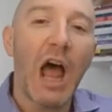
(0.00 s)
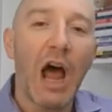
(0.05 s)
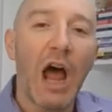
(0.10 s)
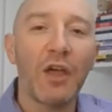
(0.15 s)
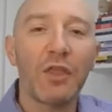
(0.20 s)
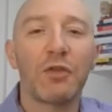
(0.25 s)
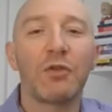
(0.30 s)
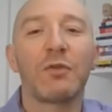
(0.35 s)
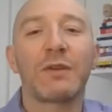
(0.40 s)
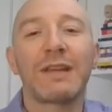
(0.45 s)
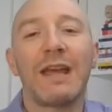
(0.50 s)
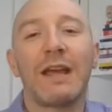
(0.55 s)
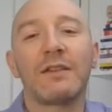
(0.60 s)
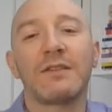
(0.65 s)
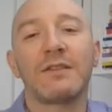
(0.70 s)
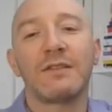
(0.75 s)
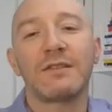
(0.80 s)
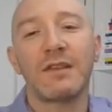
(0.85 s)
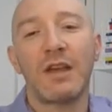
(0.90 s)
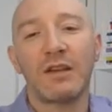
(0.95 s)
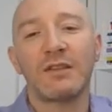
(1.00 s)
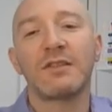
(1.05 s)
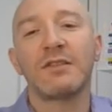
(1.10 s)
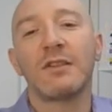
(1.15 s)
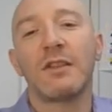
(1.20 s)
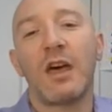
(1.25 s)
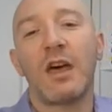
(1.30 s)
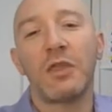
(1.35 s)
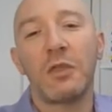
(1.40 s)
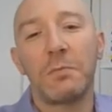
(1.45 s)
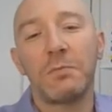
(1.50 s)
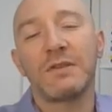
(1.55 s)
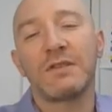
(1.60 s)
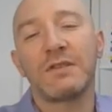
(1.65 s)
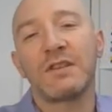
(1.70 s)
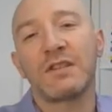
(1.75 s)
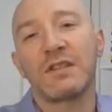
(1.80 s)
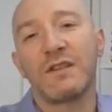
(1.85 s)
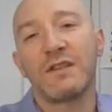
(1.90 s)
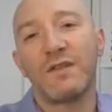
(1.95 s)
Other accountants, other
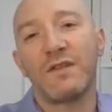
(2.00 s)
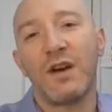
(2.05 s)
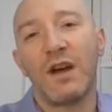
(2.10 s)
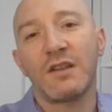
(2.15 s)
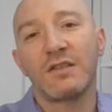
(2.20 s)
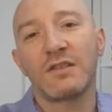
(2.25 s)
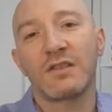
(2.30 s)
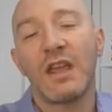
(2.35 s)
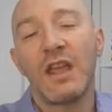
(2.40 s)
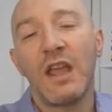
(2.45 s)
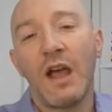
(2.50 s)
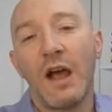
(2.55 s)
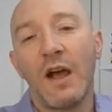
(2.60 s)
business advisors